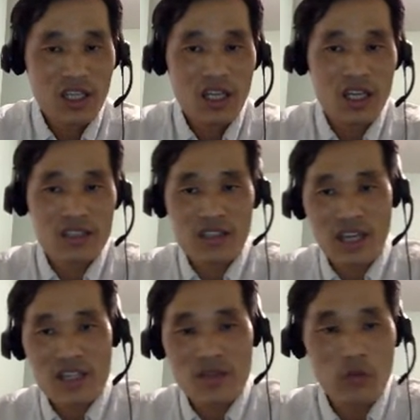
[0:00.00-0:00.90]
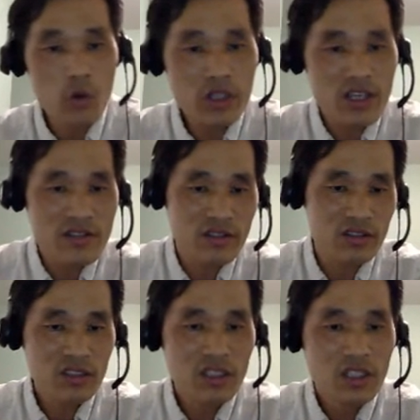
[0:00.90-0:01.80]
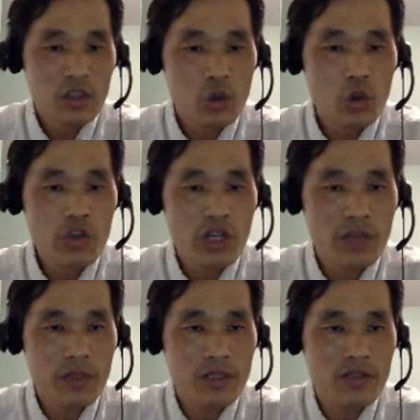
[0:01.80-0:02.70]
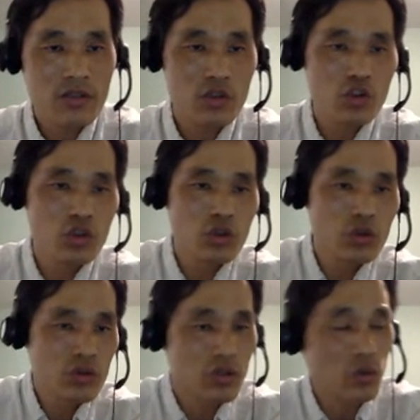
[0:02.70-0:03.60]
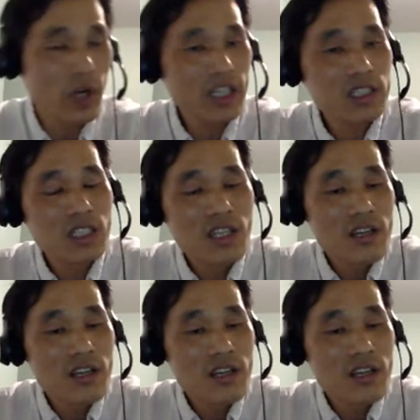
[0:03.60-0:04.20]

And as a forecaster, your job is to choose the right